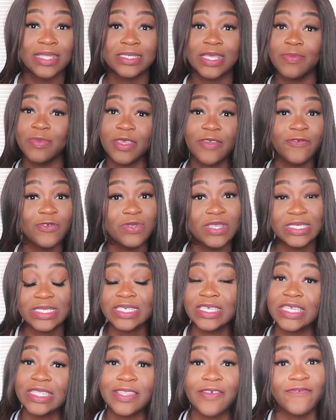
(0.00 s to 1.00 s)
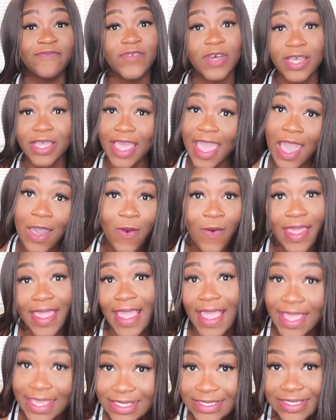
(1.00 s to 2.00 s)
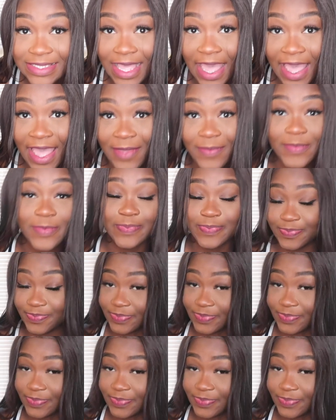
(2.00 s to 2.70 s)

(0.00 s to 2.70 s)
Tell me if you need to get the fuck out ASAP.